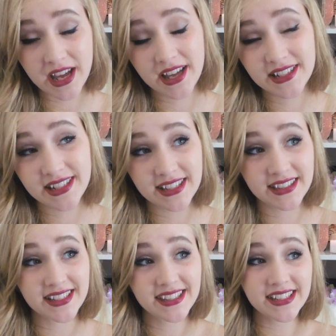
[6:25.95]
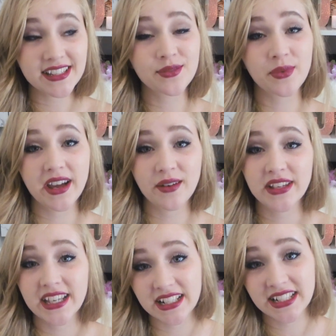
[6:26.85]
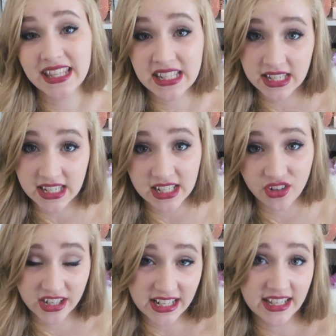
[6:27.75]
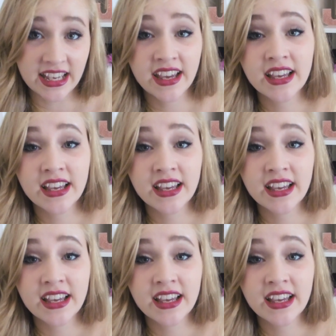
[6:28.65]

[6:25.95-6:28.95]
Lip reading: and this is where we get into the nitty-gritty.